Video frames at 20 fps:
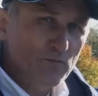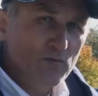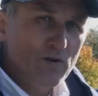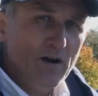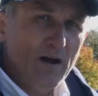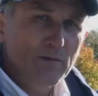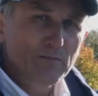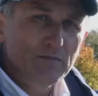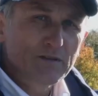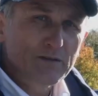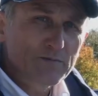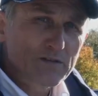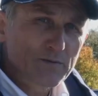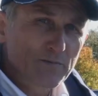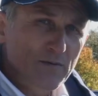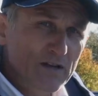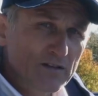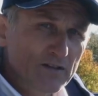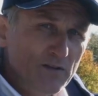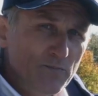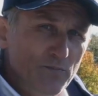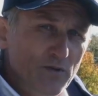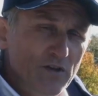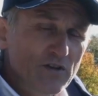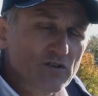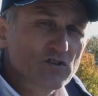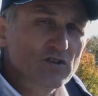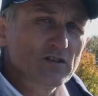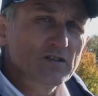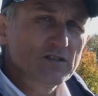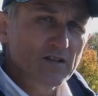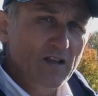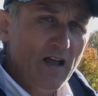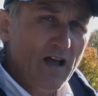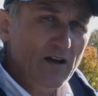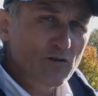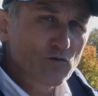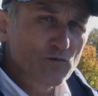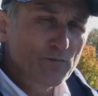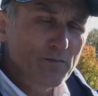problems, make the pictures,
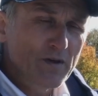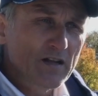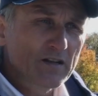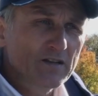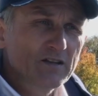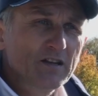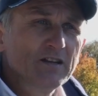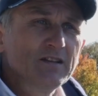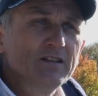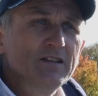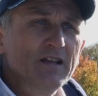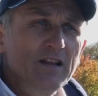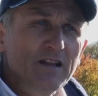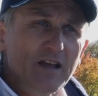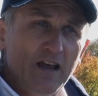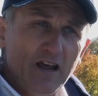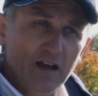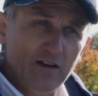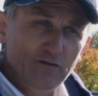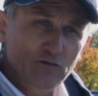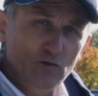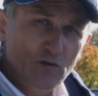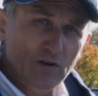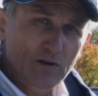document it. Then I have to